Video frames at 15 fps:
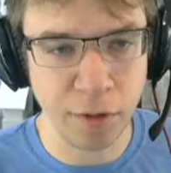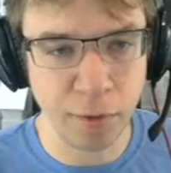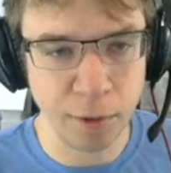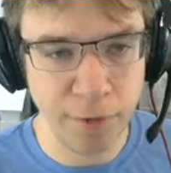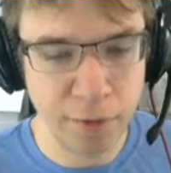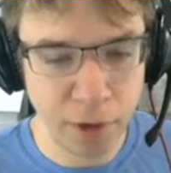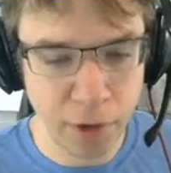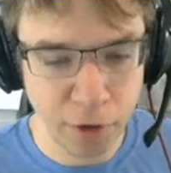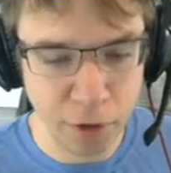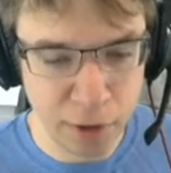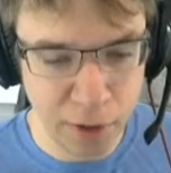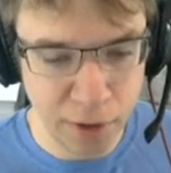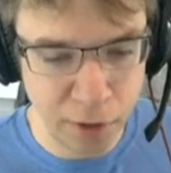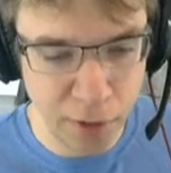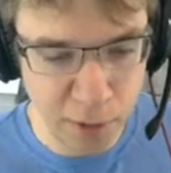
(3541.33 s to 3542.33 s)
we're definitely going to
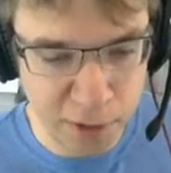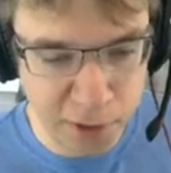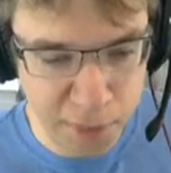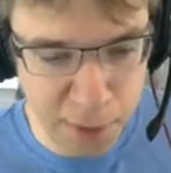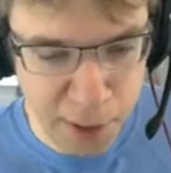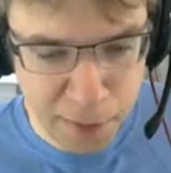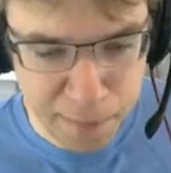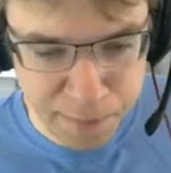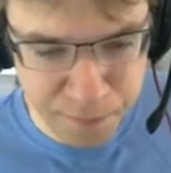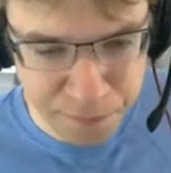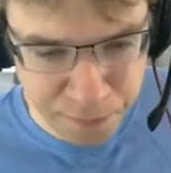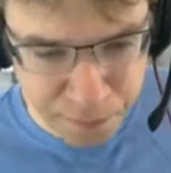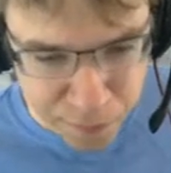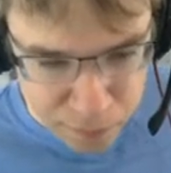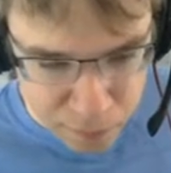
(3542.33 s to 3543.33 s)
drink Thorn Spot.
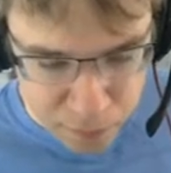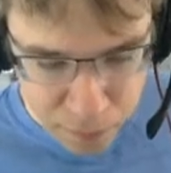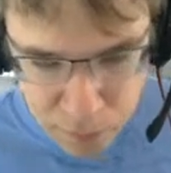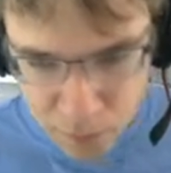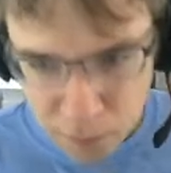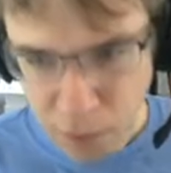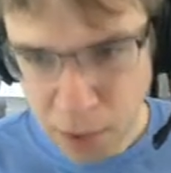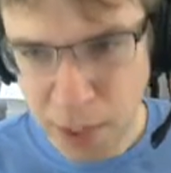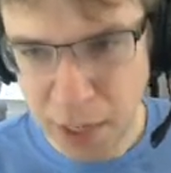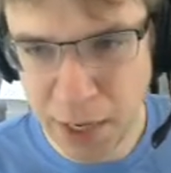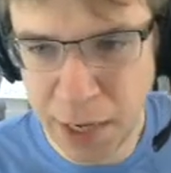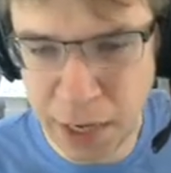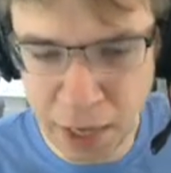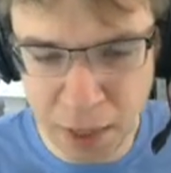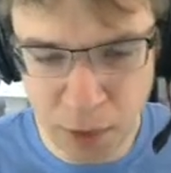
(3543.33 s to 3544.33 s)

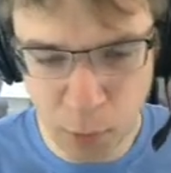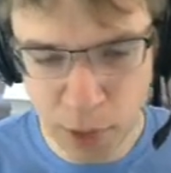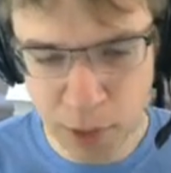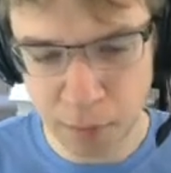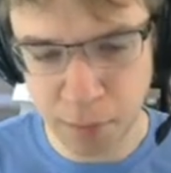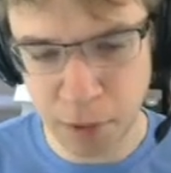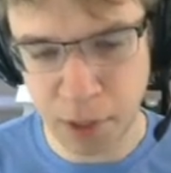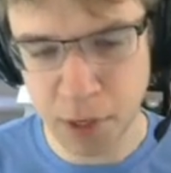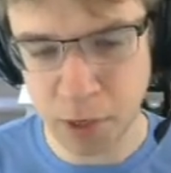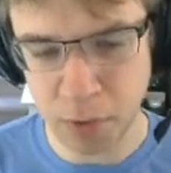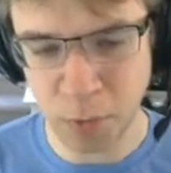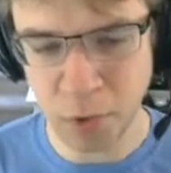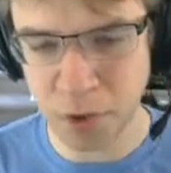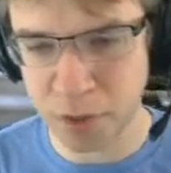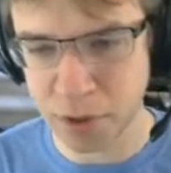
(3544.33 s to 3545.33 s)
And we could block
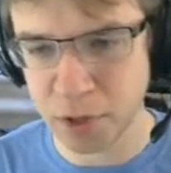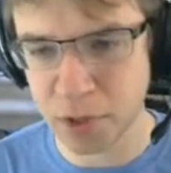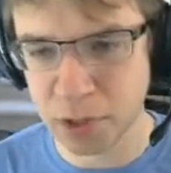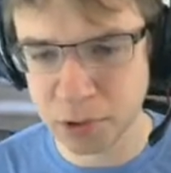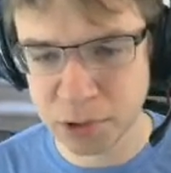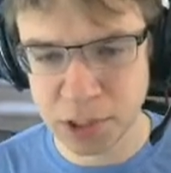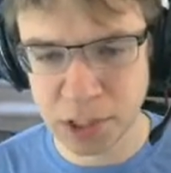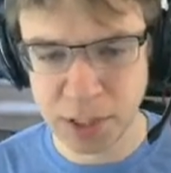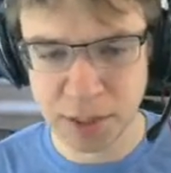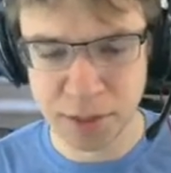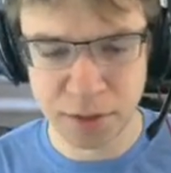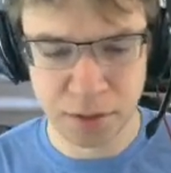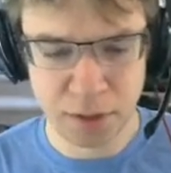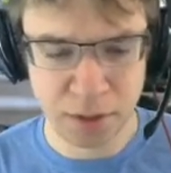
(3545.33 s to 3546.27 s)
with Clothesline,